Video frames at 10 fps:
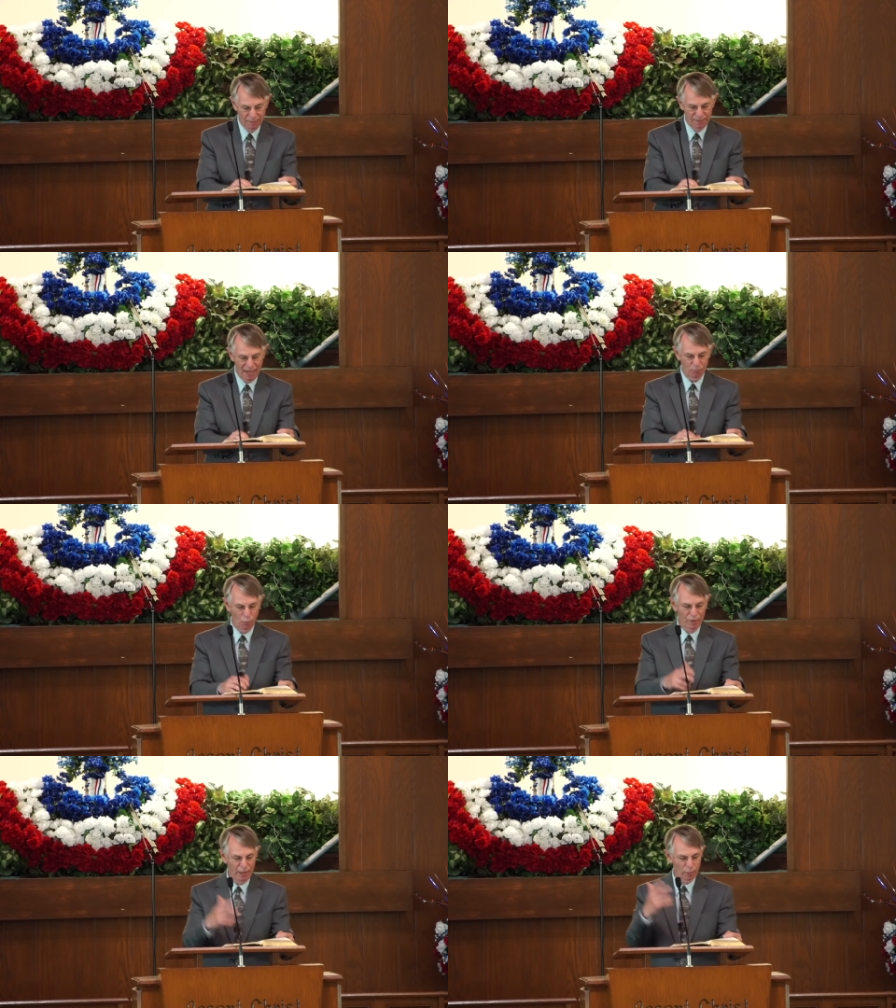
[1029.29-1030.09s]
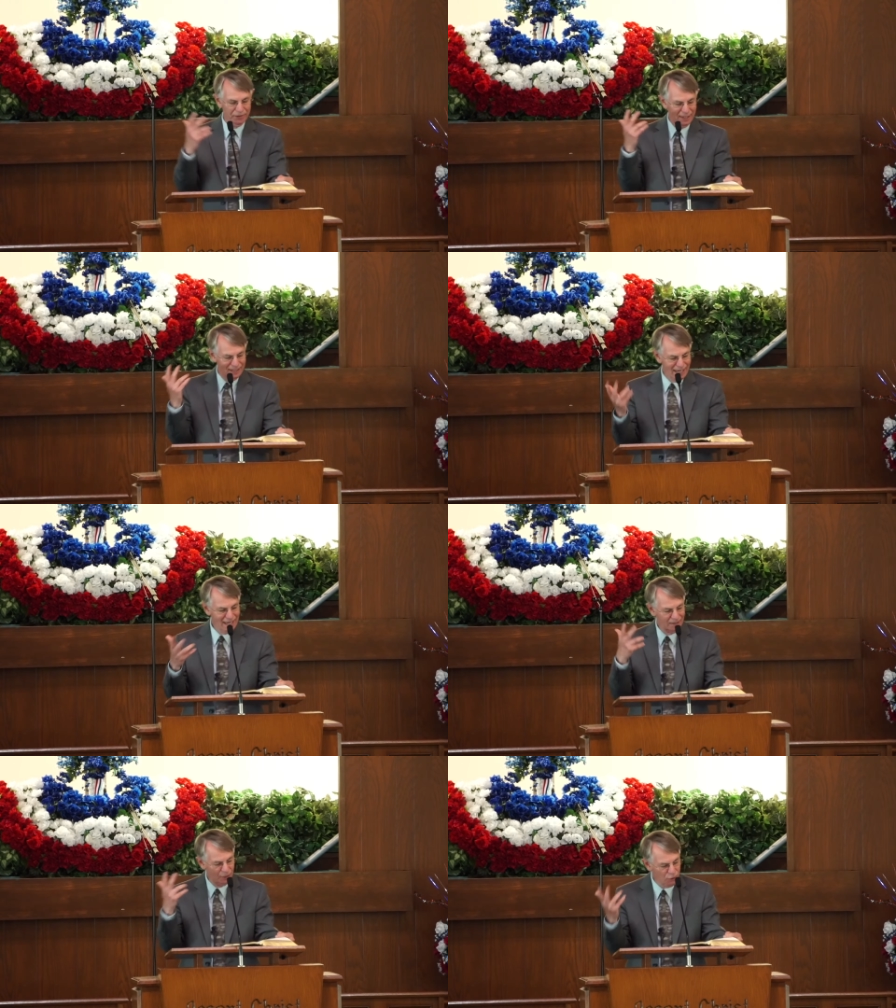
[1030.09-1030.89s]
that when there was a
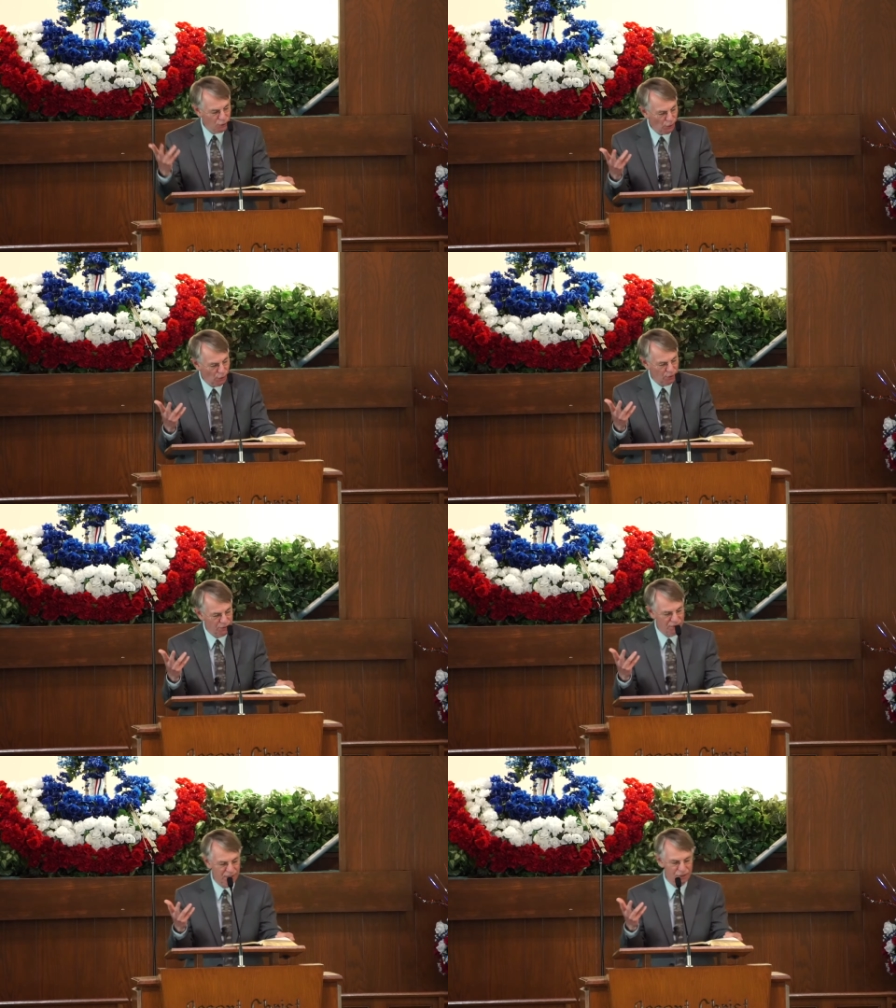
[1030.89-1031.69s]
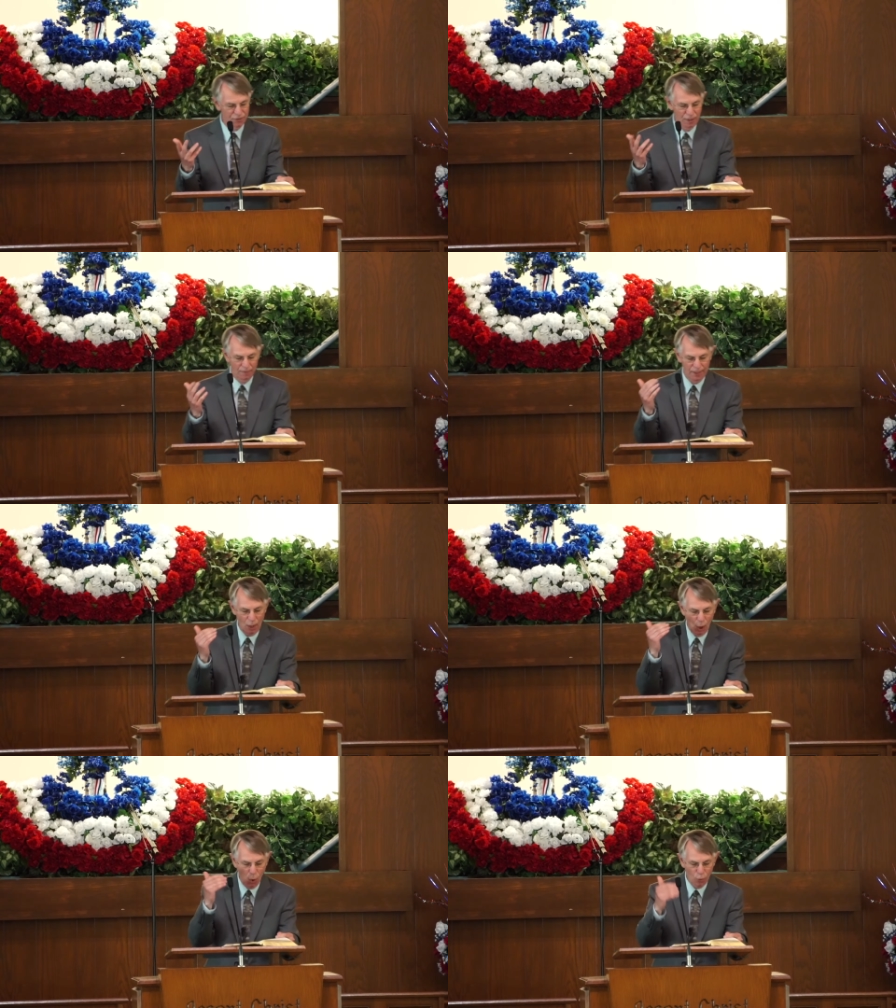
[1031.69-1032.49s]
need in the church, it says
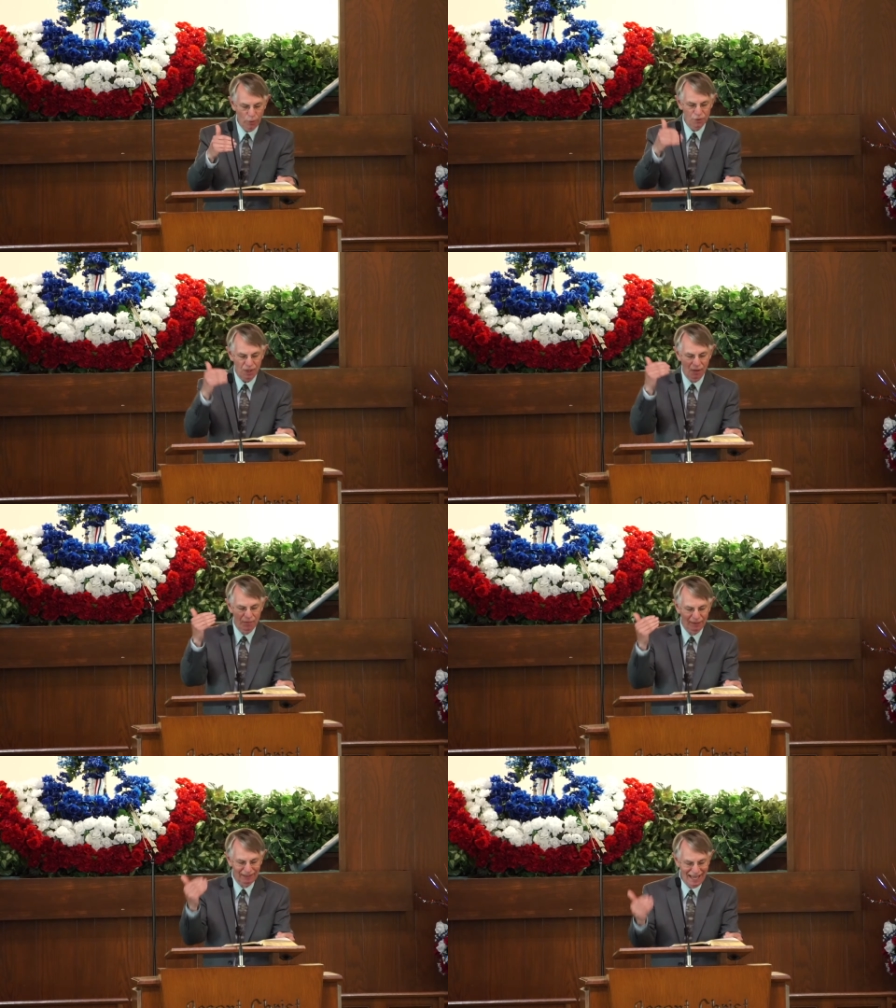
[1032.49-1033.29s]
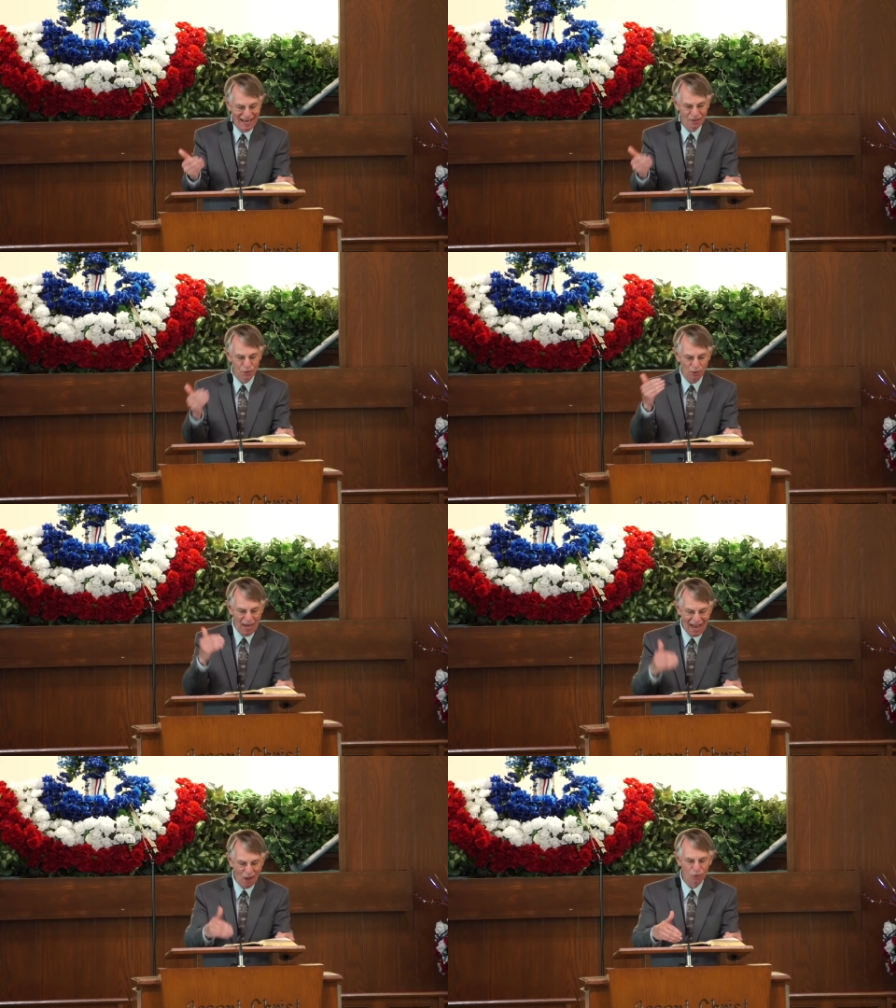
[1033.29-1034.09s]
the owners of the lands or
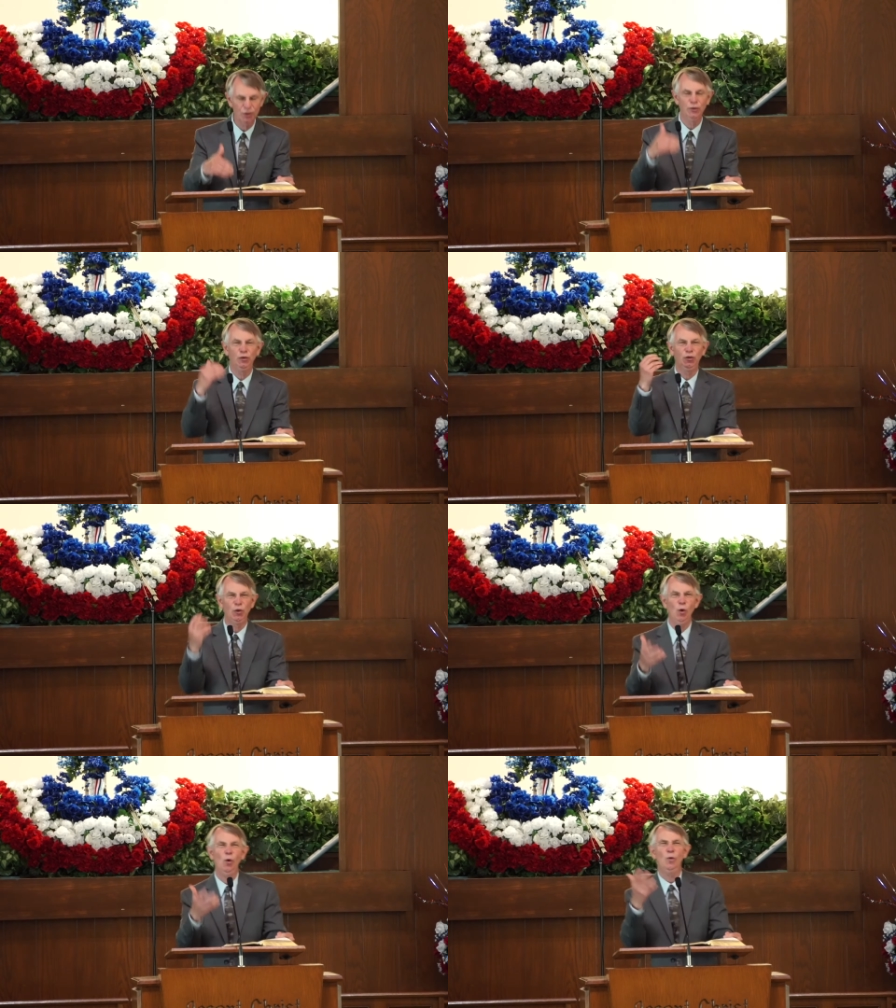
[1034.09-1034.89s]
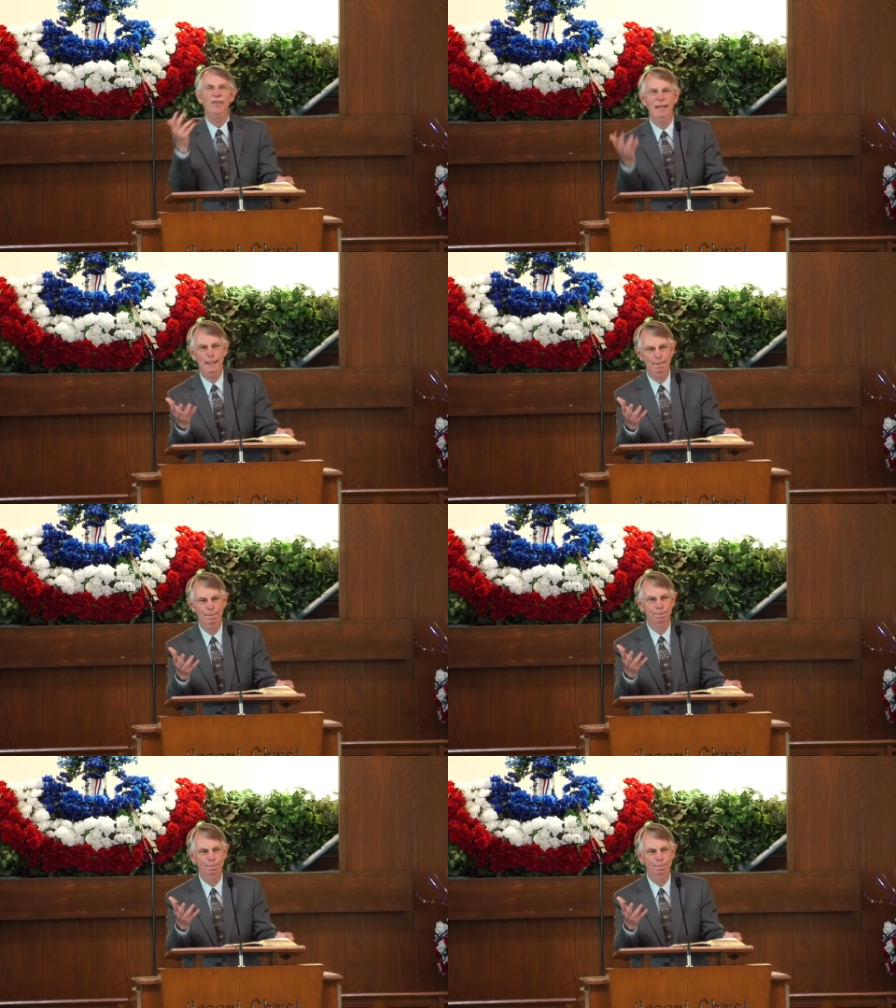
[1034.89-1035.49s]
houses sold them.